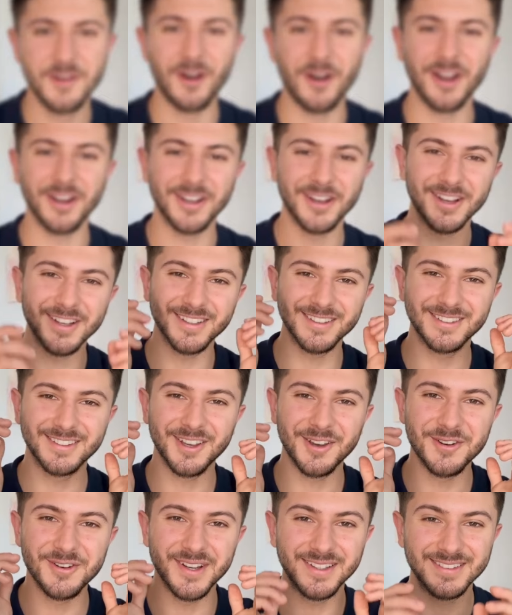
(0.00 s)
Right guys,
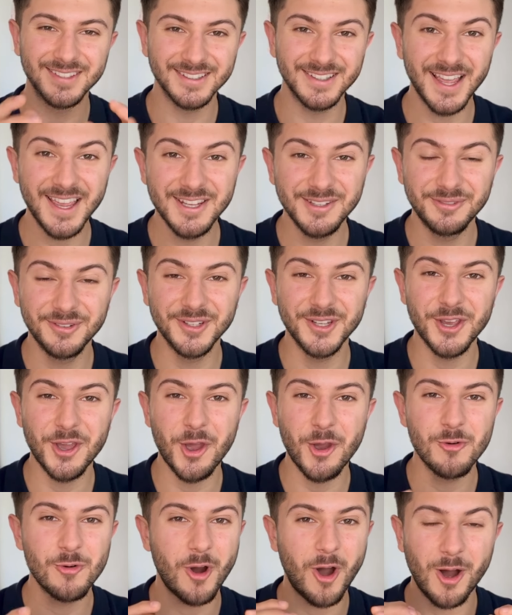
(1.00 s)
so in today's
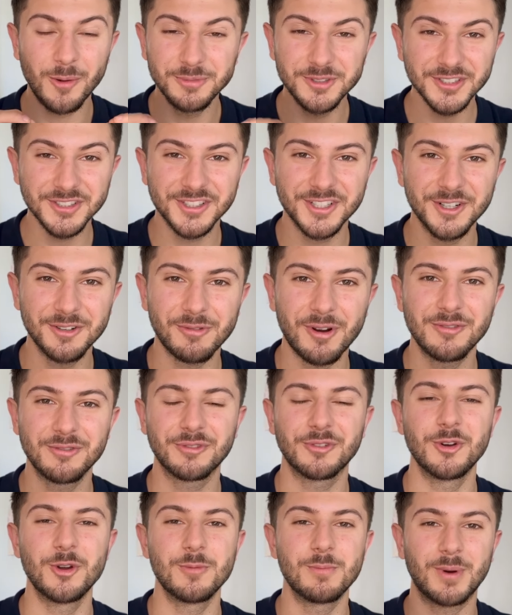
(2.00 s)
video, I'm just gonna run
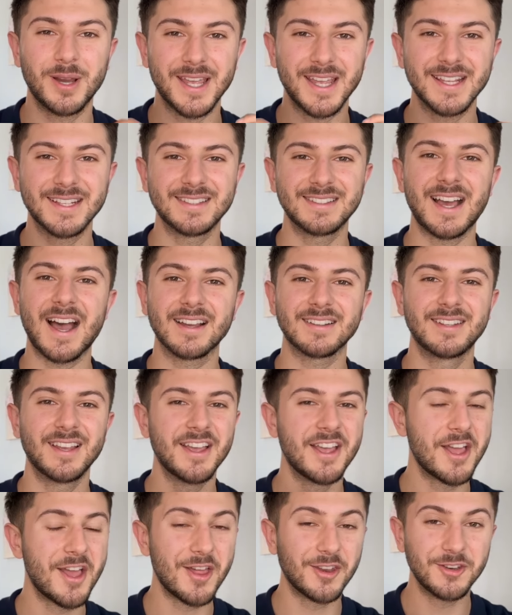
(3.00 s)
through my exact
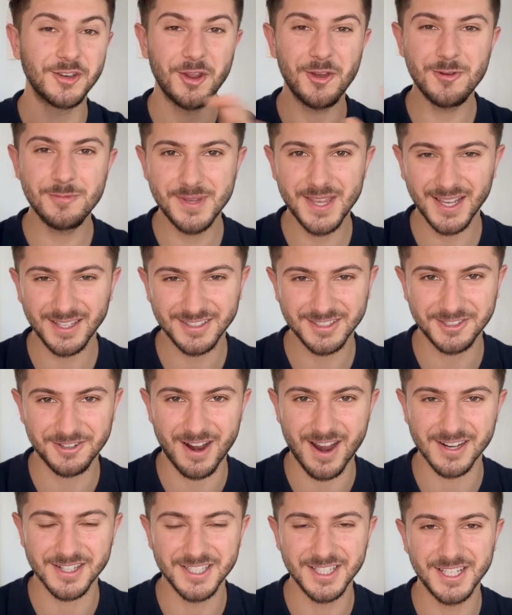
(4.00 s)
no BS
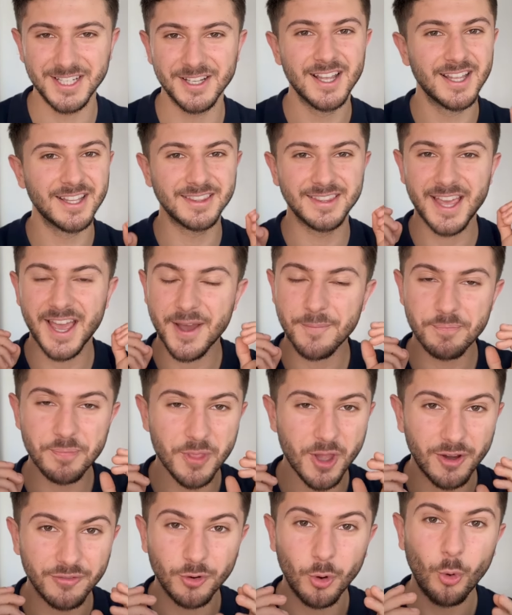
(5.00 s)
strategy that
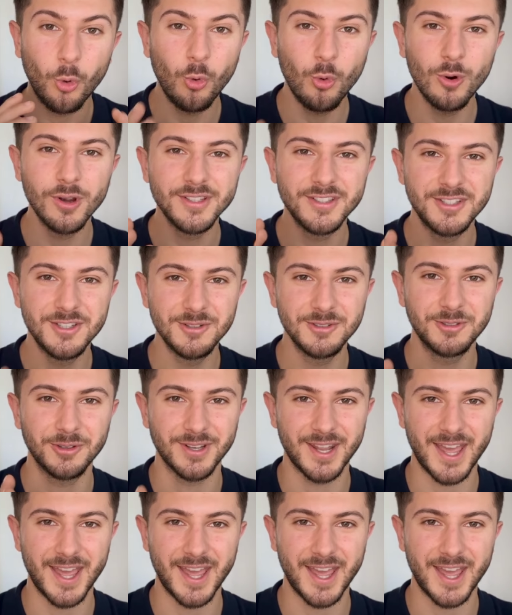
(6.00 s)
I've always used on